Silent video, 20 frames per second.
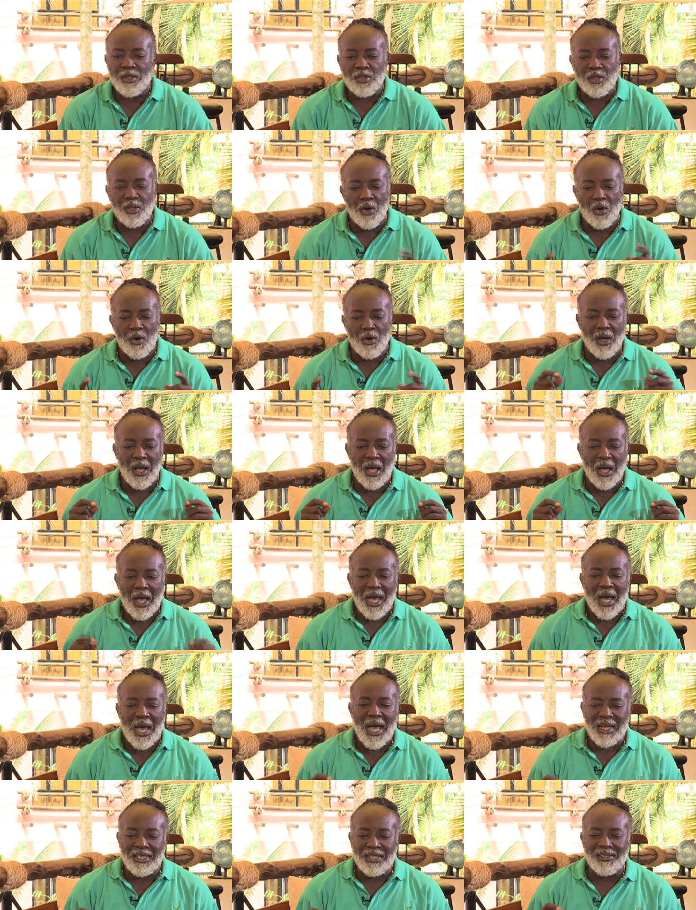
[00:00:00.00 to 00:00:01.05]
So
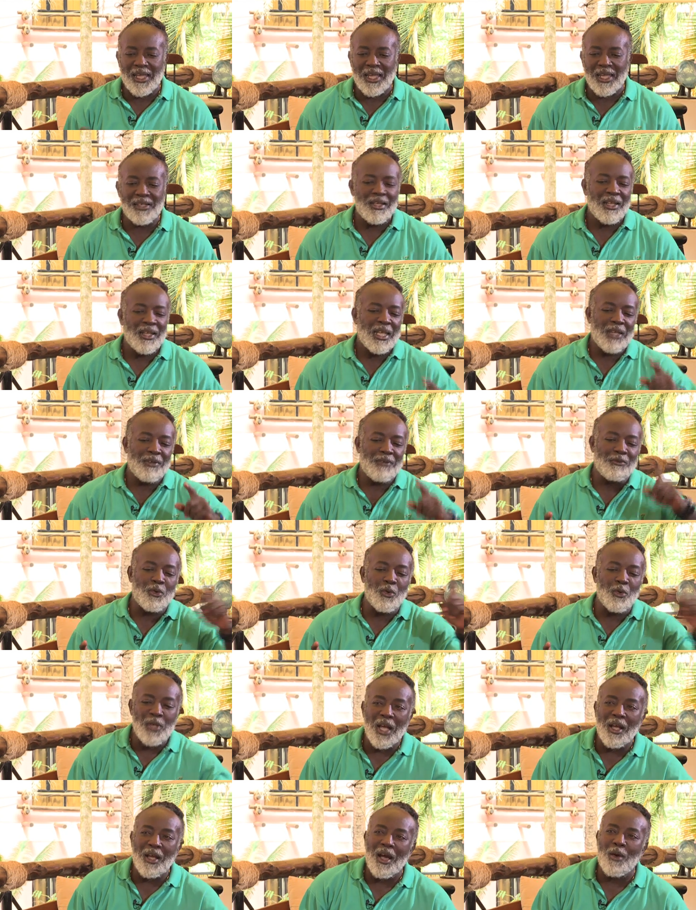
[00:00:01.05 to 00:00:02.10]
I said, if
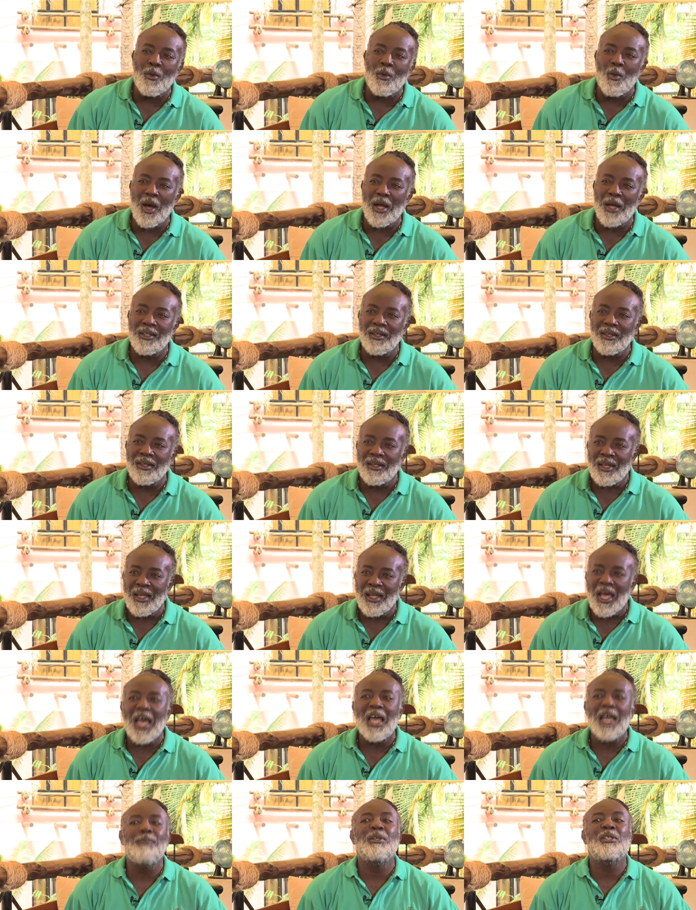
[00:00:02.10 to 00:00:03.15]
Junior Gang won,
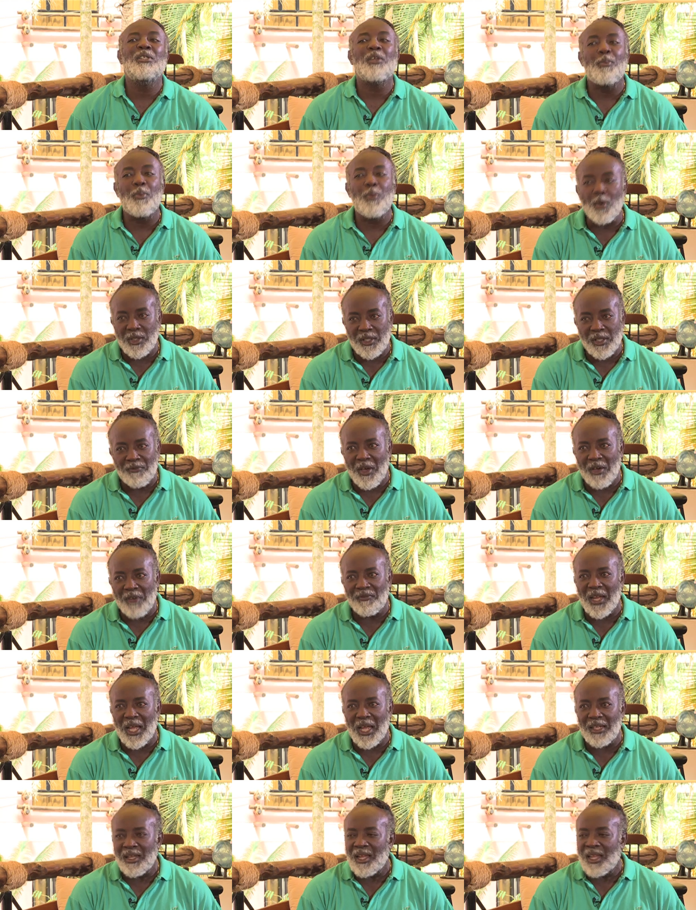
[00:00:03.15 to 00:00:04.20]
I'd be supportive
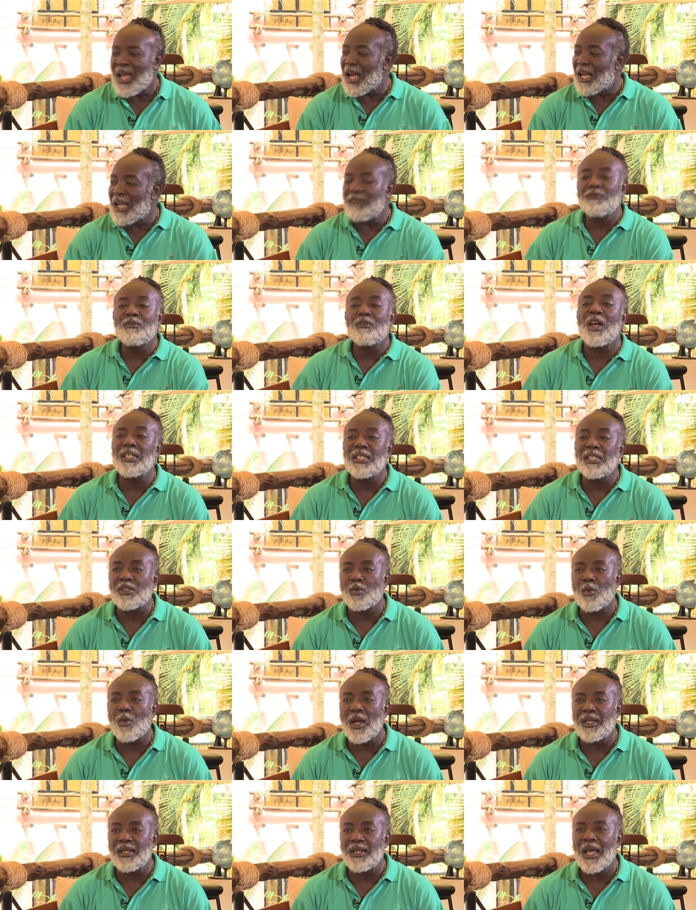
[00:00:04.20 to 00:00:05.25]
of that, and if
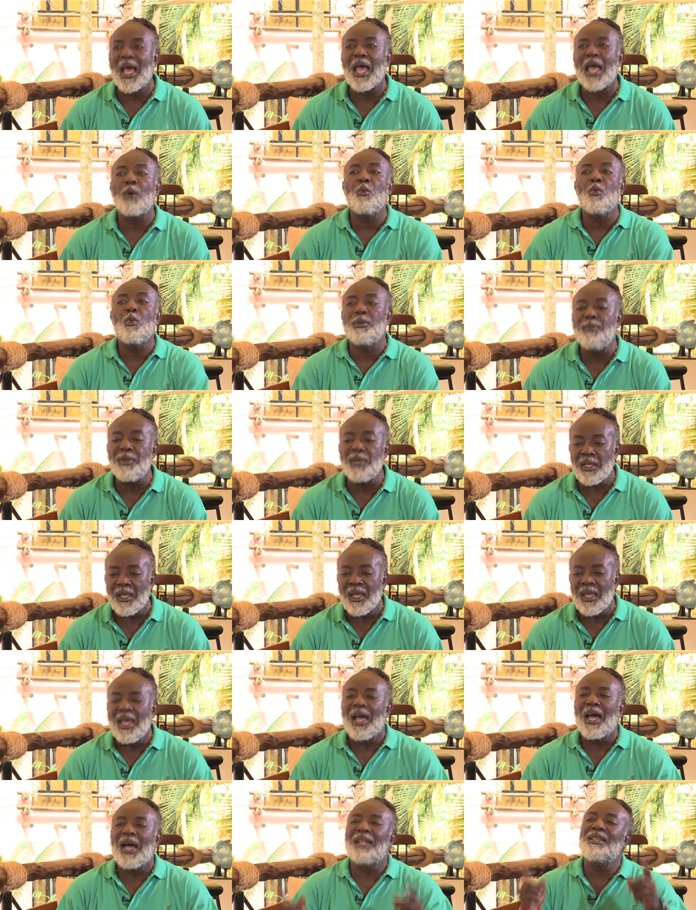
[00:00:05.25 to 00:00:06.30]
Chronix won, I would be.
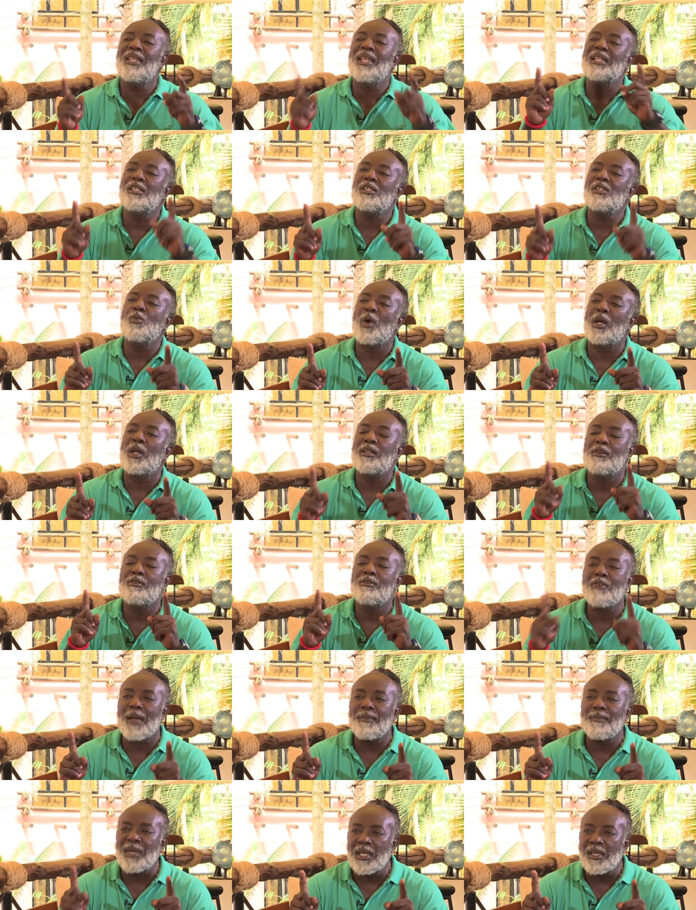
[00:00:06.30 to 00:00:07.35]
And that is what the
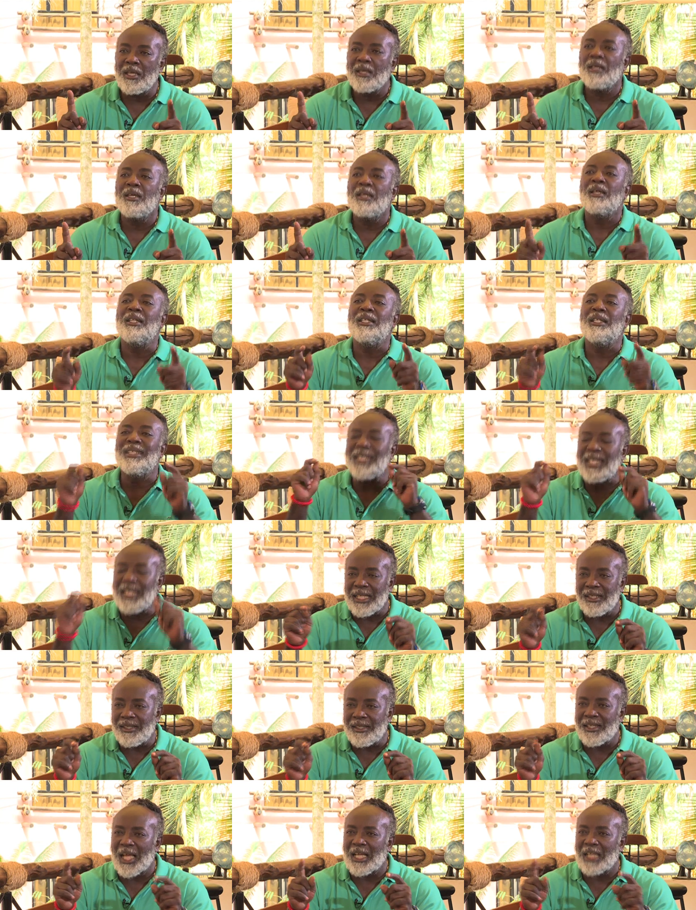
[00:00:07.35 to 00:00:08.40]
Grammy
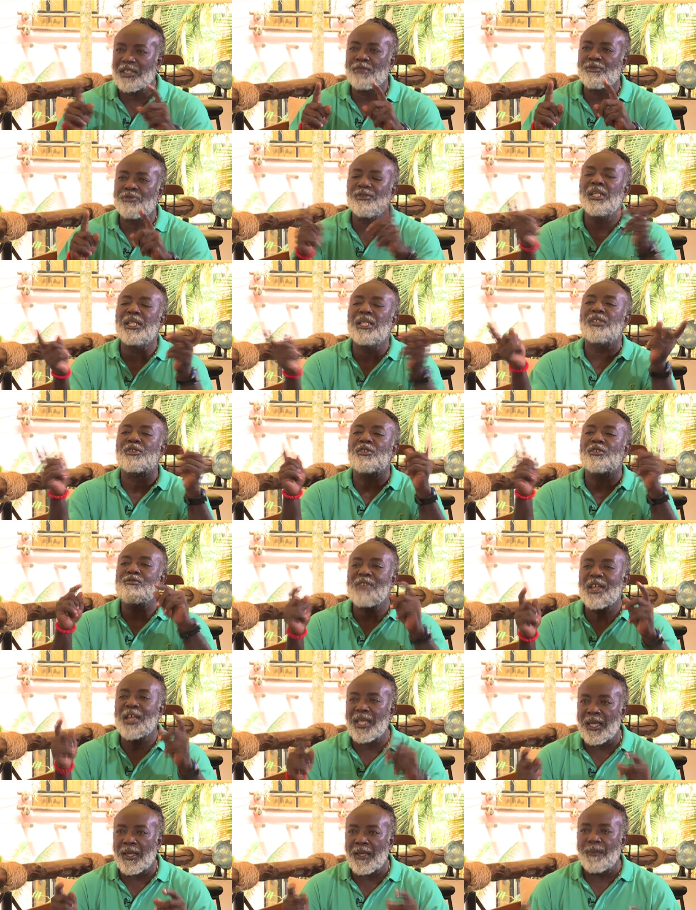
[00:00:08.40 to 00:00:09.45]
needs as it relates to
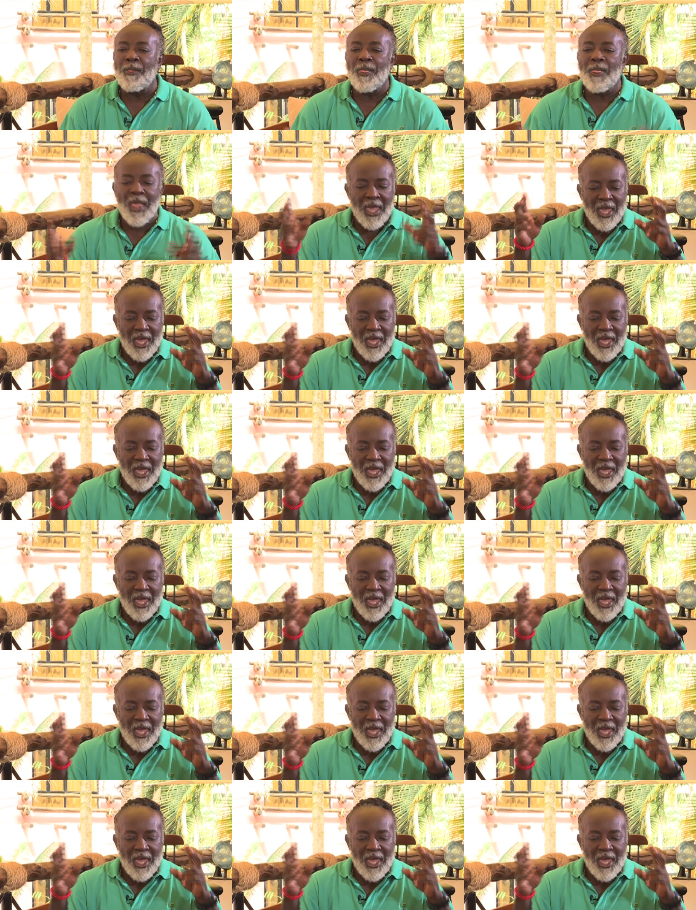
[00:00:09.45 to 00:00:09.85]
reggae.